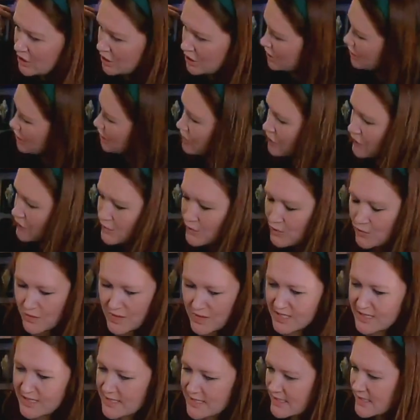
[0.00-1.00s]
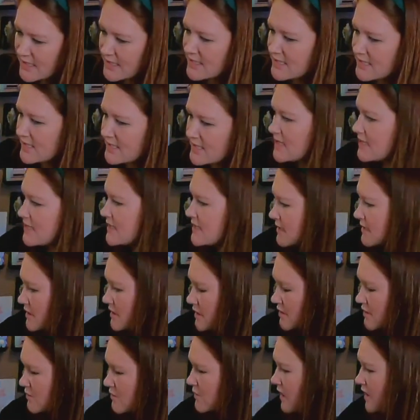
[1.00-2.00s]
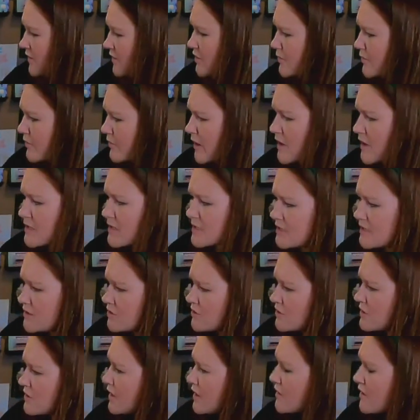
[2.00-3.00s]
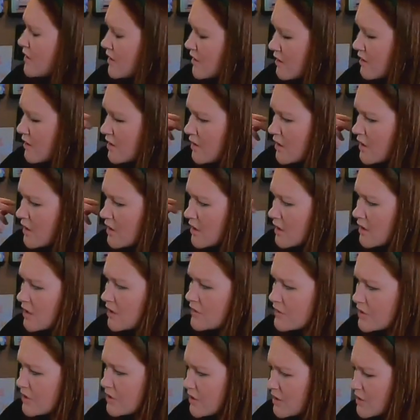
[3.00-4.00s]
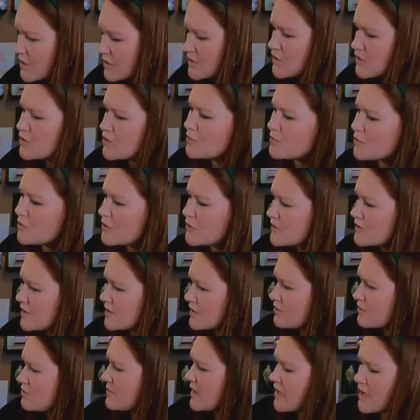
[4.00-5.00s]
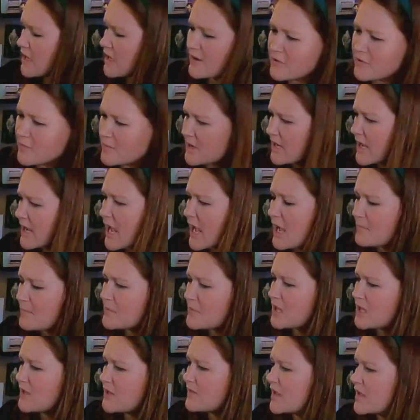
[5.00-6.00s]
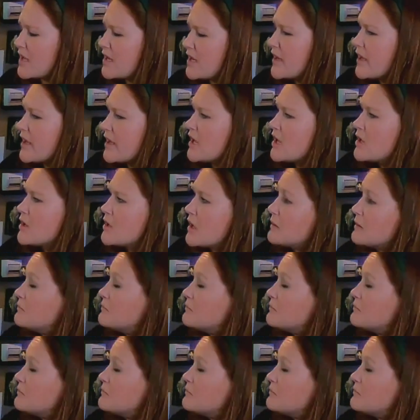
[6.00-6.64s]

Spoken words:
you do this, this, and this, and then you get the product, and you get the consumers, and you make everybody happy, and